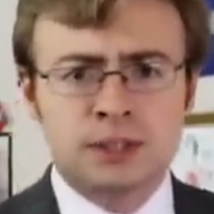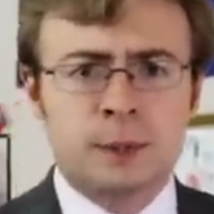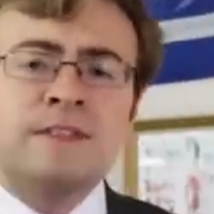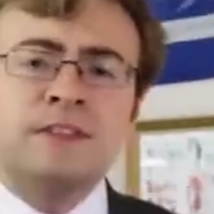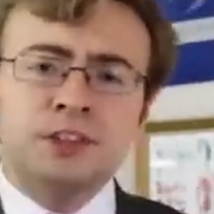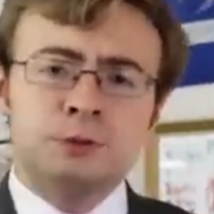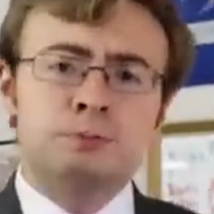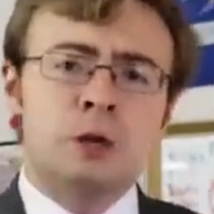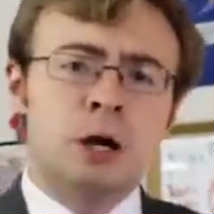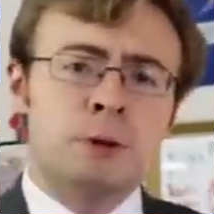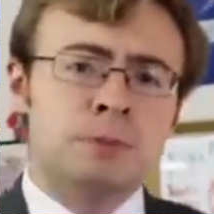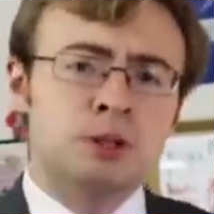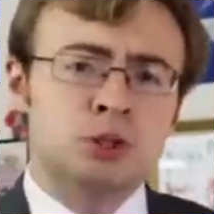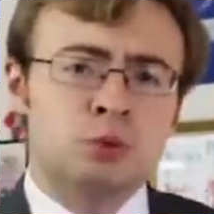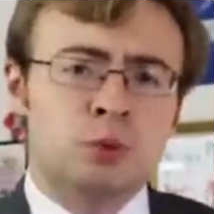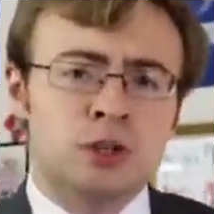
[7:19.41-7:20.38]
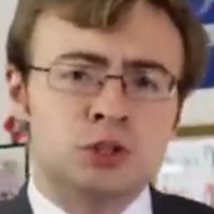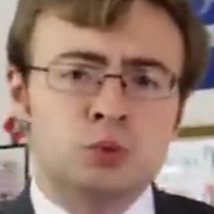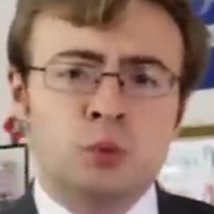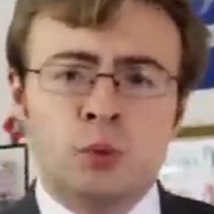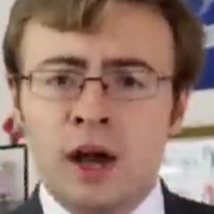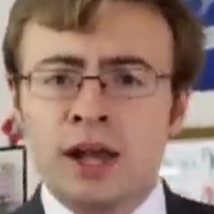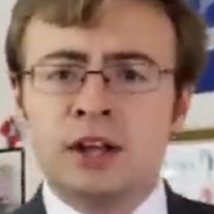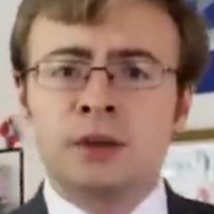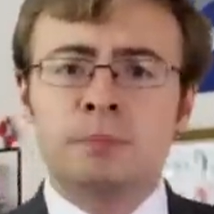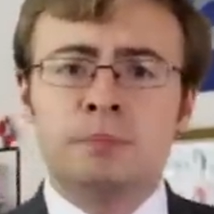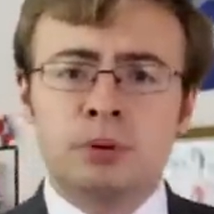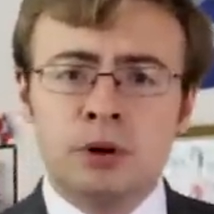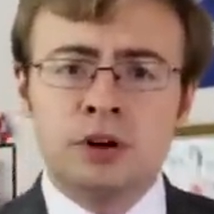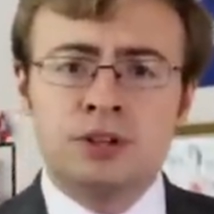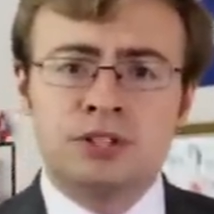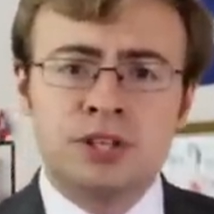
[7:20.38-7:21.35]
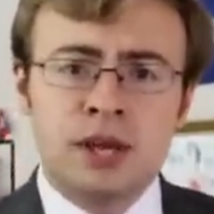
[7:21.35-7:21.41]
And this purpose was well
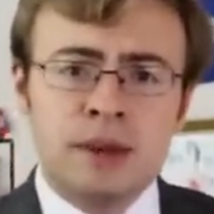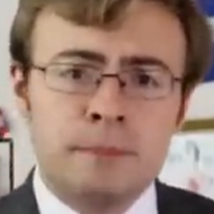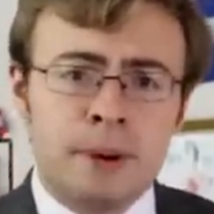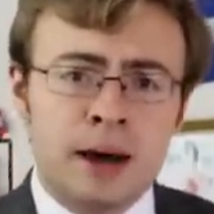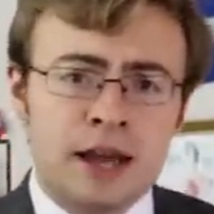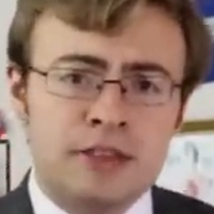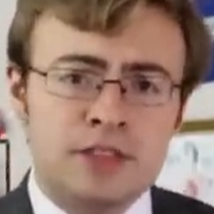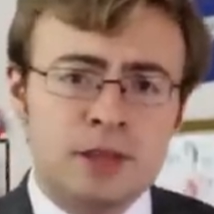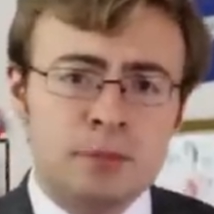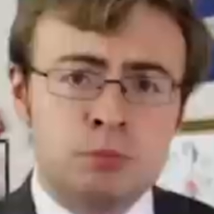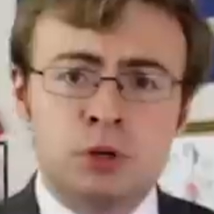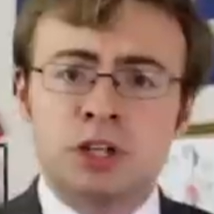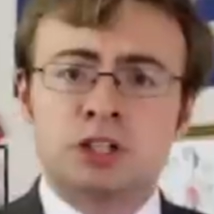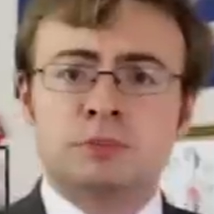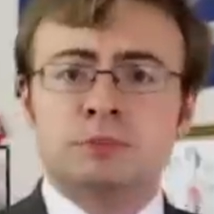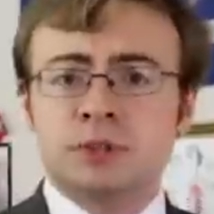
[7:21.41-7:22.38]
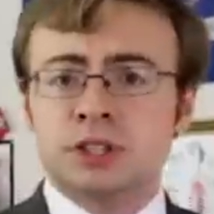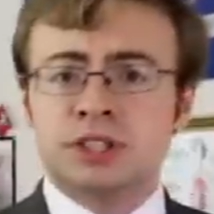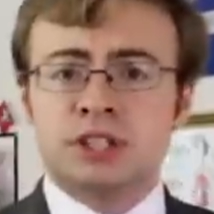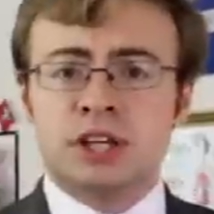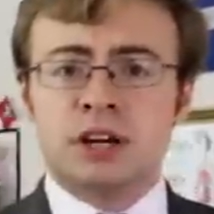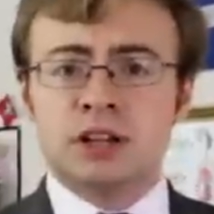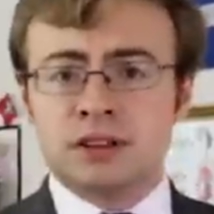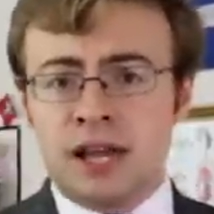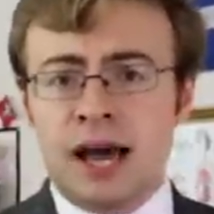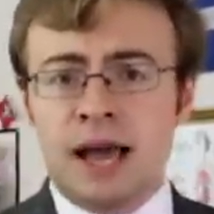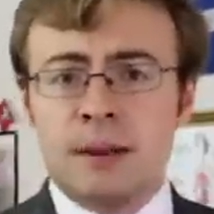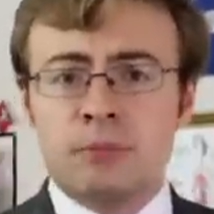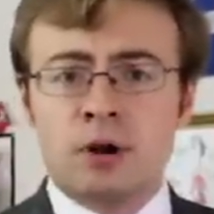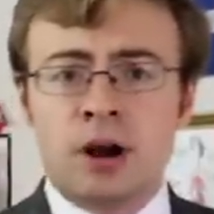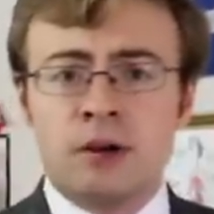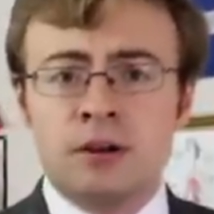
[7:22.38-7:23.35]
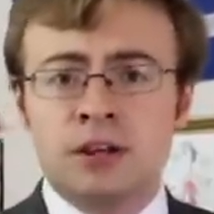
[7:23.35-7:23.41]
put by the British Military
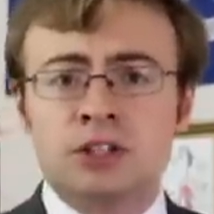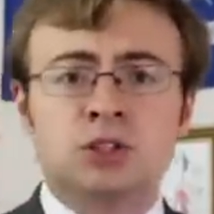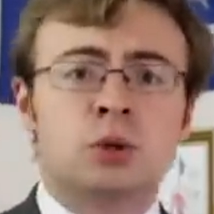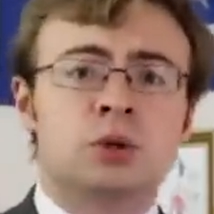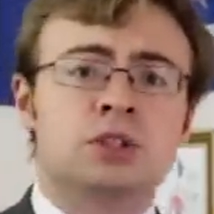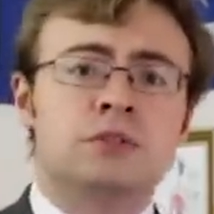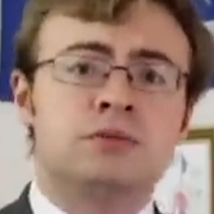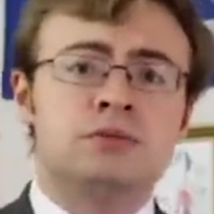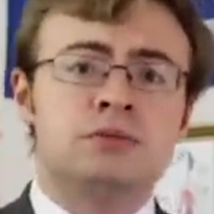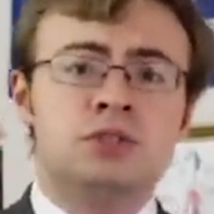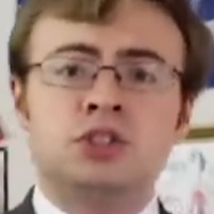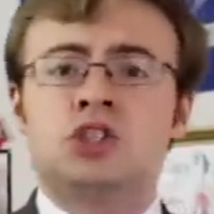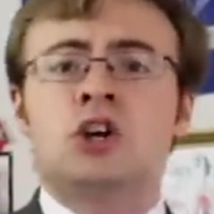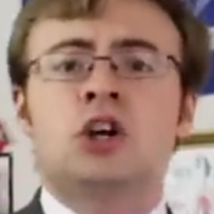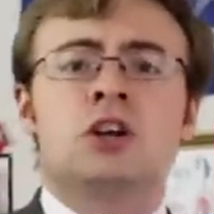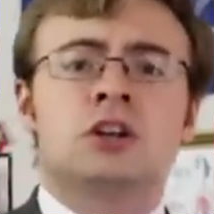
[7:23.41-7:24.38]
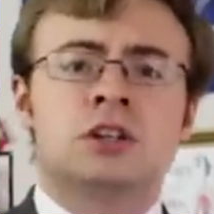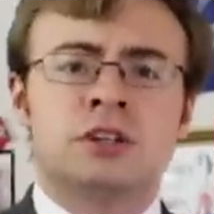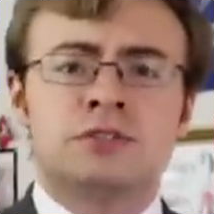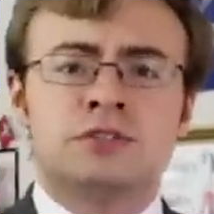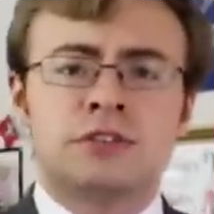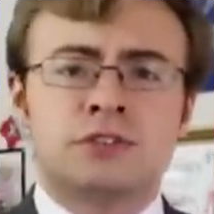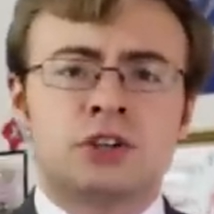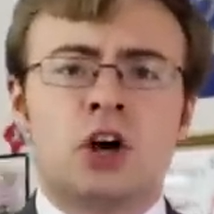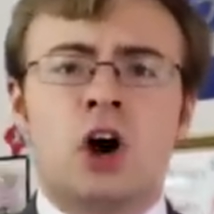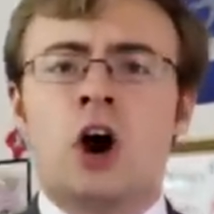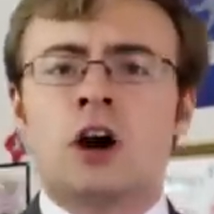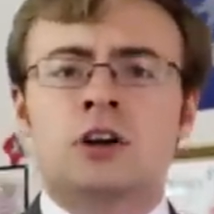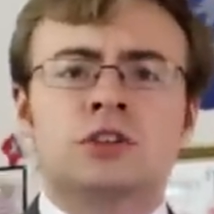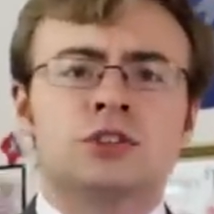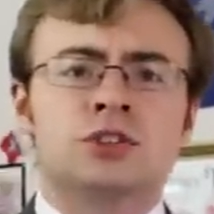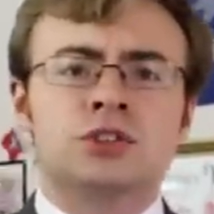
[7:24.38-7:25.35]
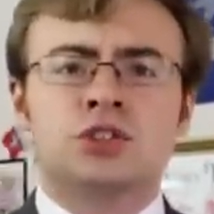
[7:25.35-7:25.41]
Library, a sort of journal of different
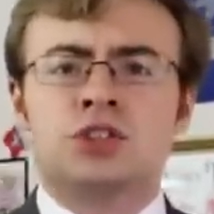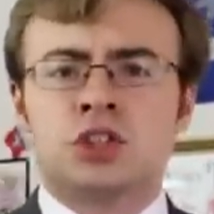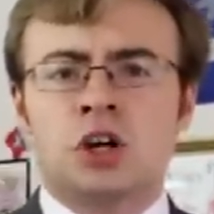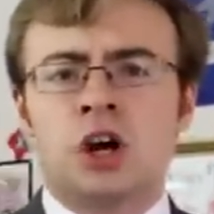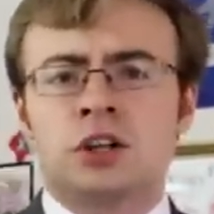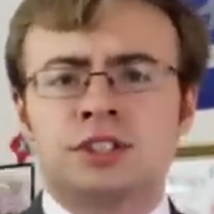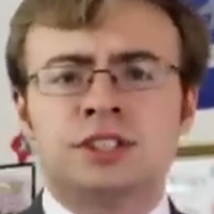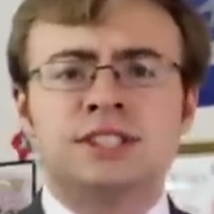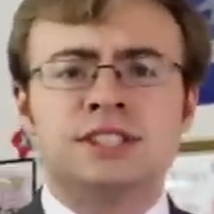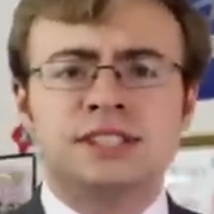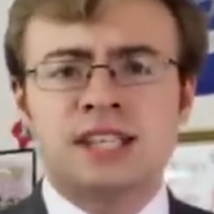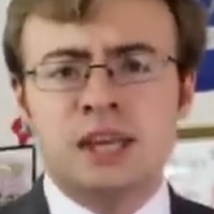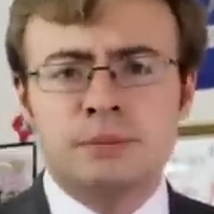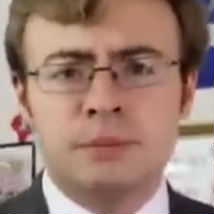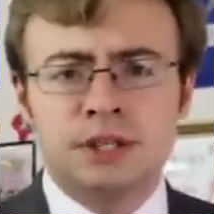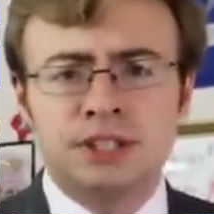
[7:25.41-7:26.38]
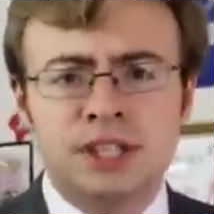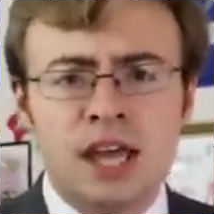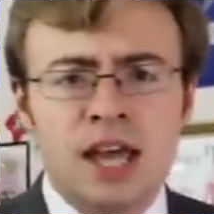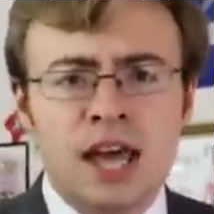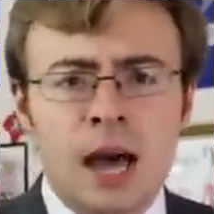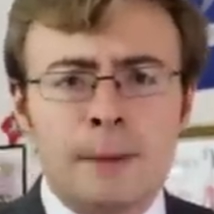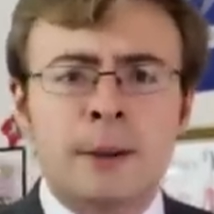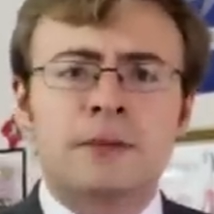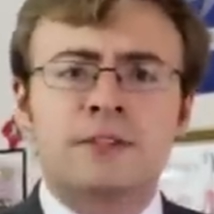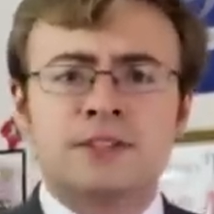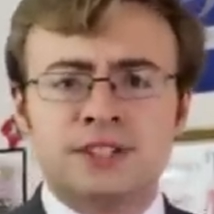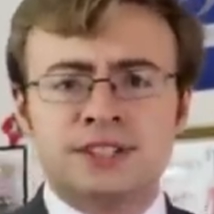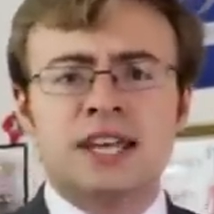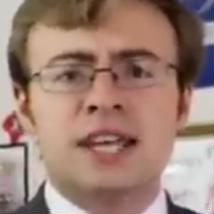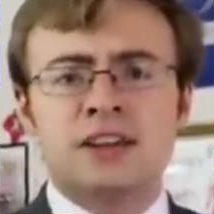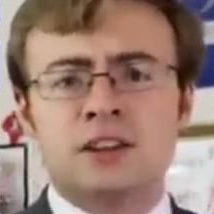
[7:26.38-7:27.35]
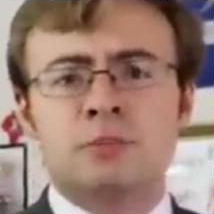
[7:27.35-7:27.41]
articles, charts, and statements about the
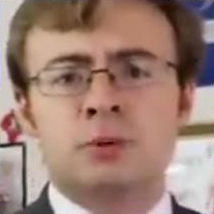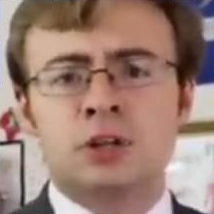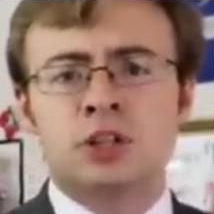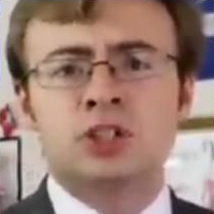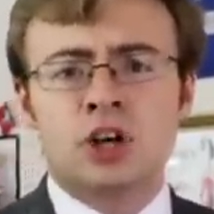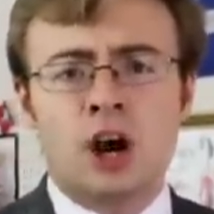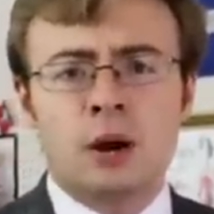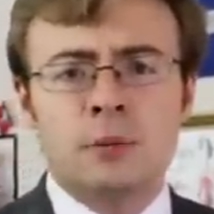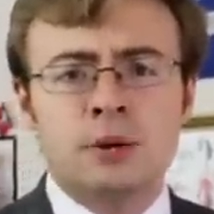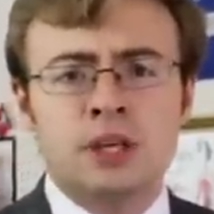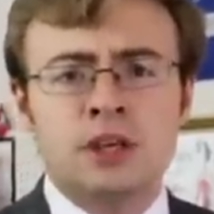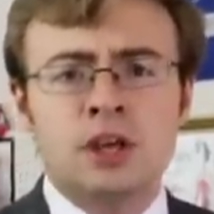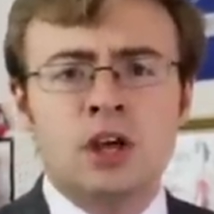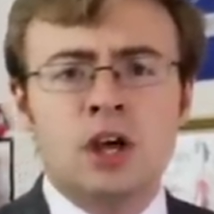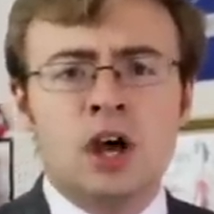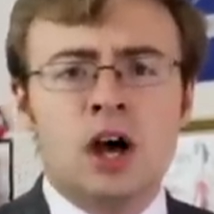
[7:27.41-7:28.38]
state of the British Army,